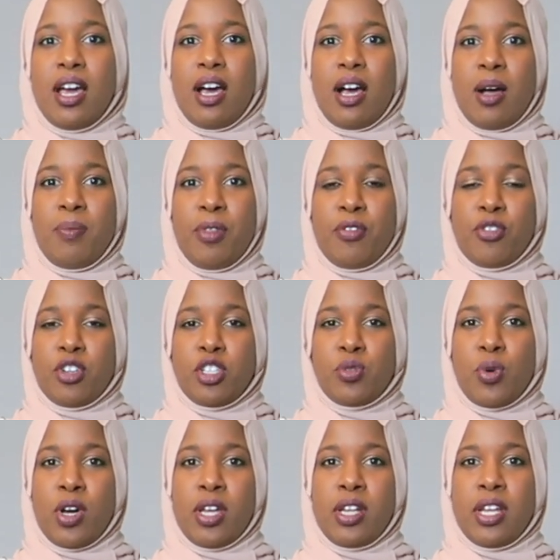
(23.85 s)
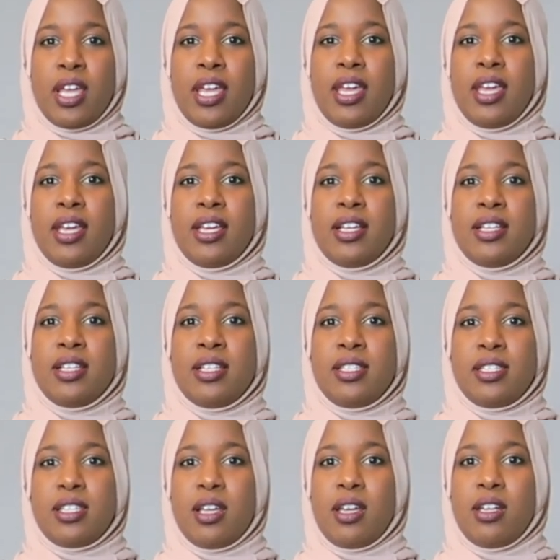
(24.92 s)
The first one
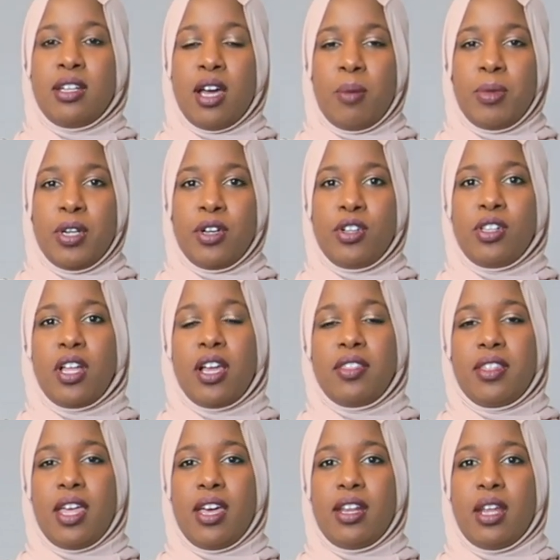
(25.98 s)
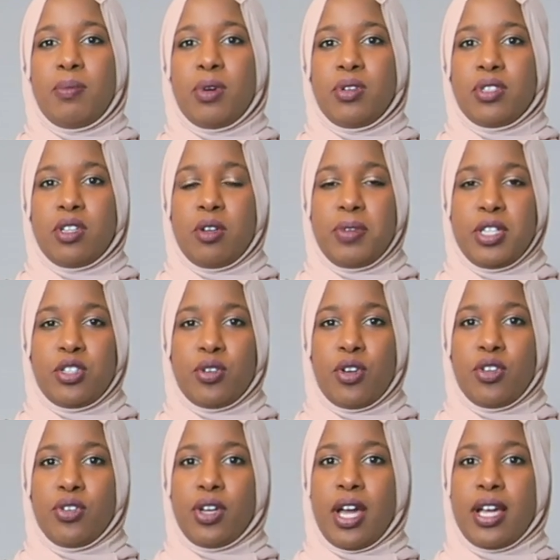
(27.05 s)
is Nominal, and then I'm also going to be
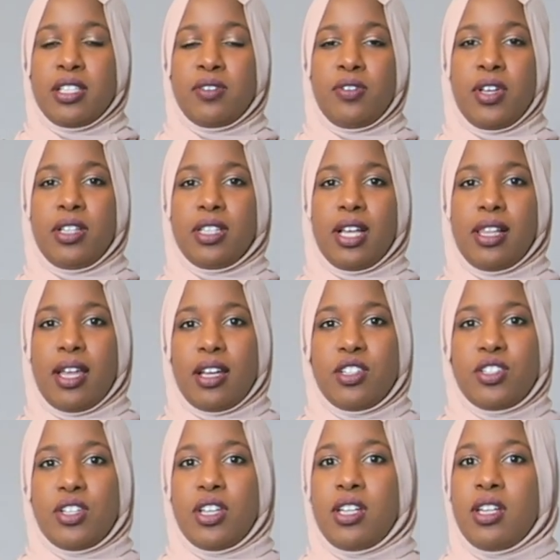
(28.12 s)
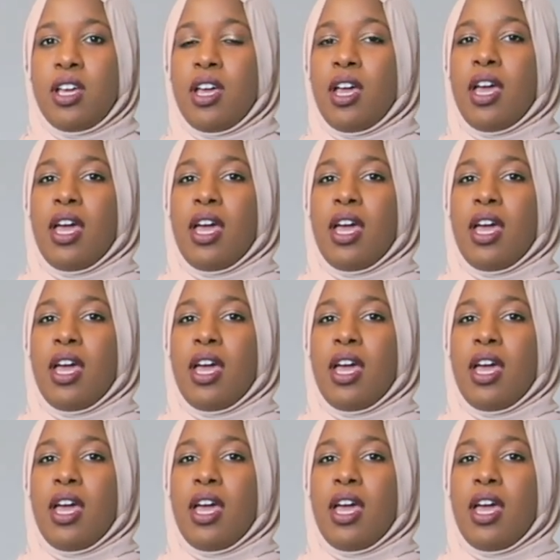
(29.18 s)
showing you guys Veiled Collection,